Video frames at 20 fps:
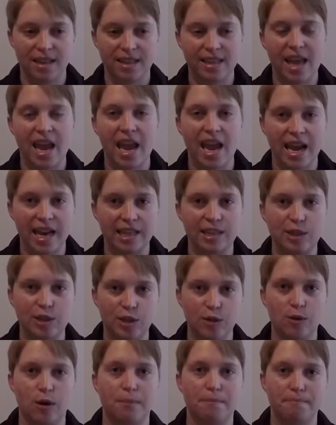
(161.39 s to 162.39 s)
Can
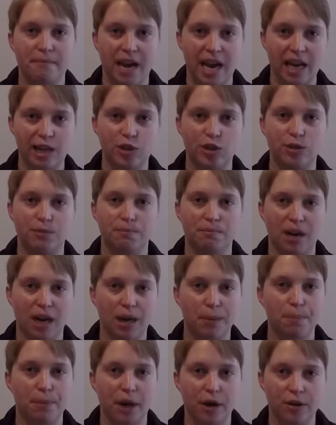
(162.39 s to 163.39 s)
you imagine
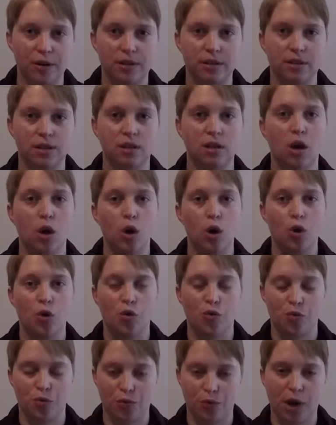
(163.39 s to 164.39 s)
my parents
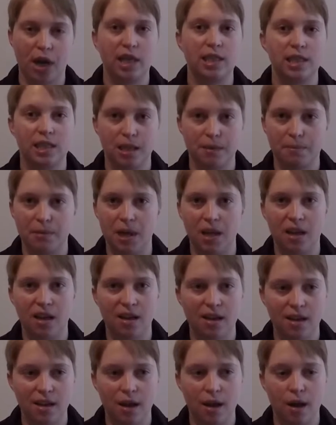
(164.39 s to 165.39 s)
raising
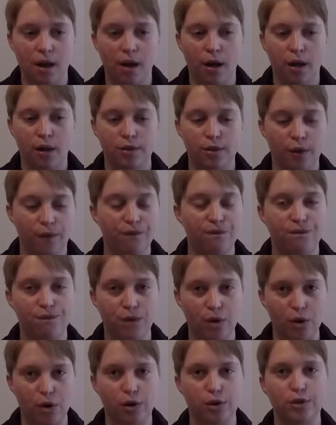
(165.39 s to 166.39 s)
me the
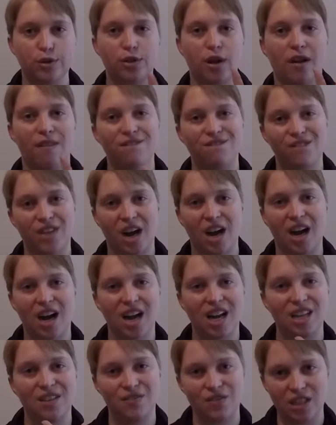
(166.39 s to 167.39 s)
first
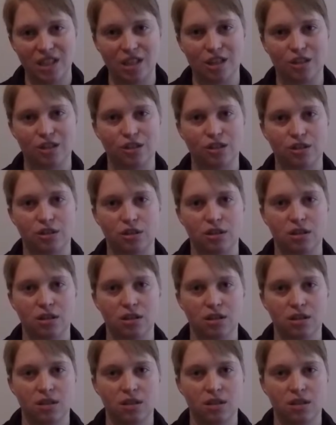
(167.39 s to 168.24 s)
5 years